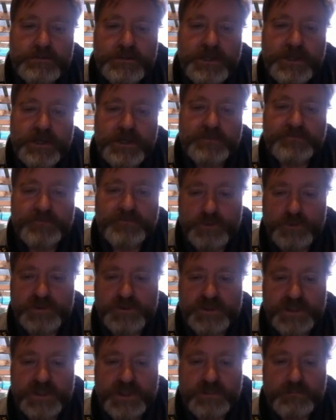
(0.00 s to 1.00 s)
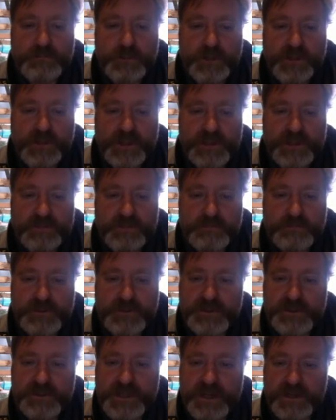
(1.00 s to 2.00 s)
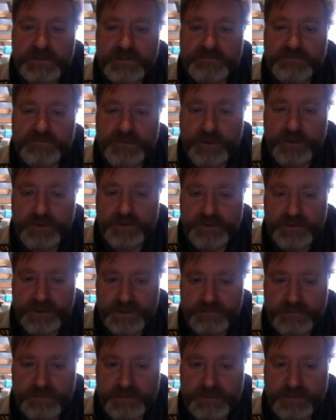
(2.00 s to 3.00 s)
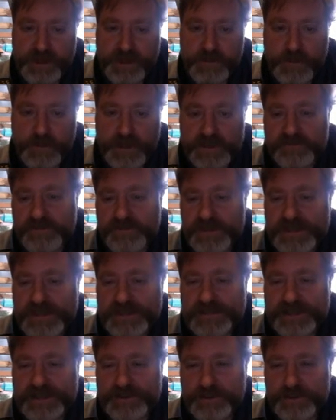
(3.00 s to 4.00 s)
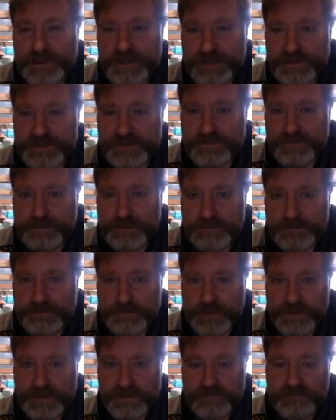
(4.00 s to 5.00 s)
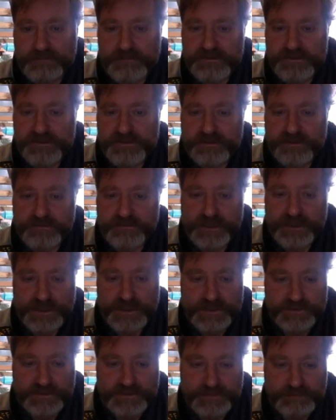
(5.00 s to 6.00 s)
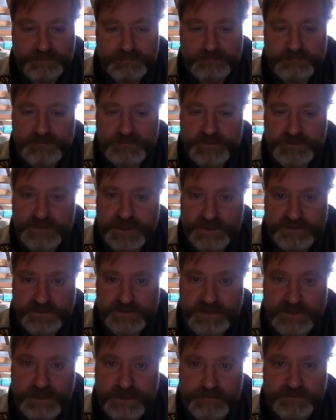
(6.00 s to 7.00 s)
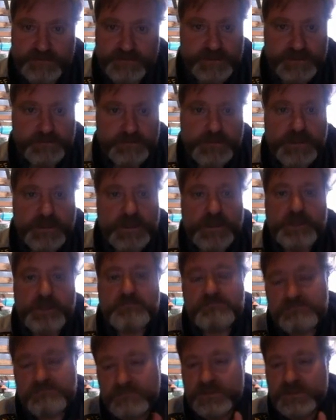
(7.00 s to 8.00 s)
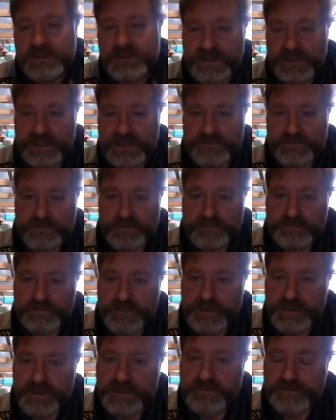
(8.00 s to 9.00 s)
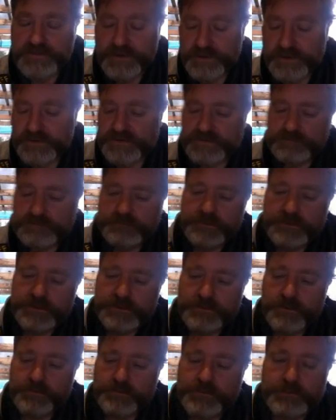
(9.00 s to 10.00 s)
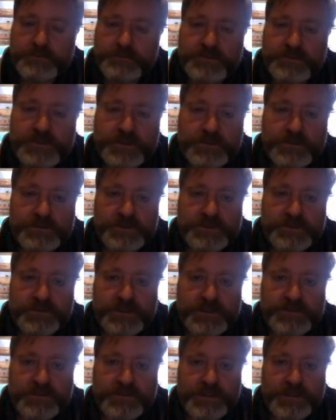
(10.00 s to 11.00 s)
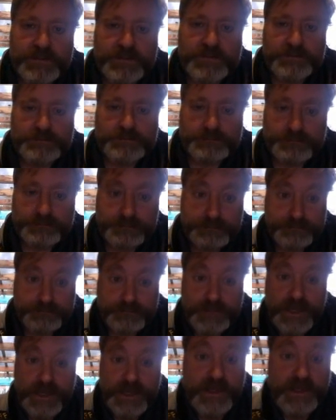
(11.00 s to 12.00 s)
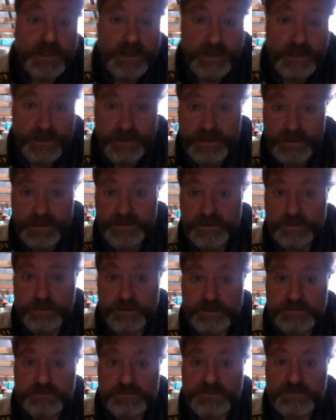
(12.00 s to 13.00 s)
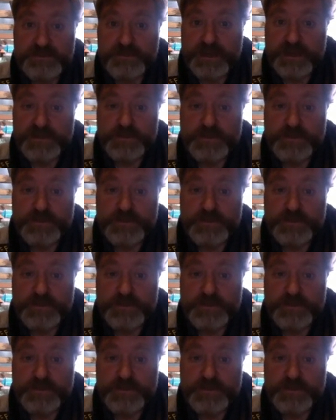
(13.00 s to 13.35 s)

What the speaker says: Unfortunately, that while they can carry further than a ground wave, they do get interrupted by the solar flares and changes in the atmosphere, and you get that sort of interference that you often see on TVs and things. And then, of course, space